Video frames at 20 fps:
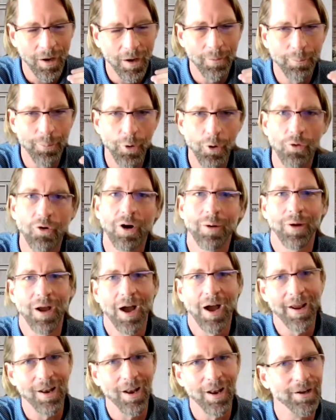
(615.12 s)
program
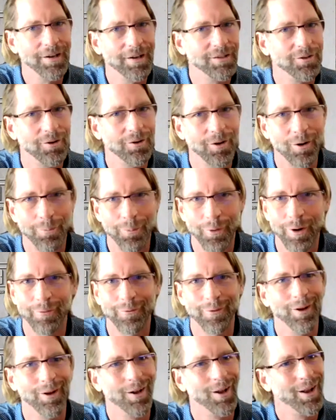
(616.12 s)
guidelines are pretty
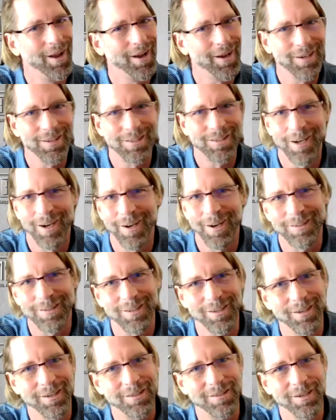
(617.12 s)
vanilla. Like I said,
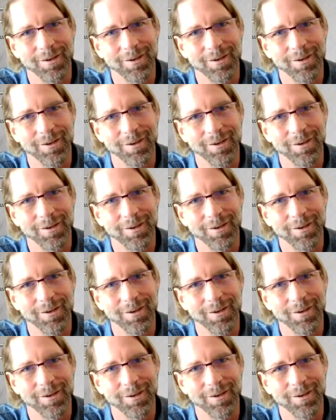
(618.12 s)
it's a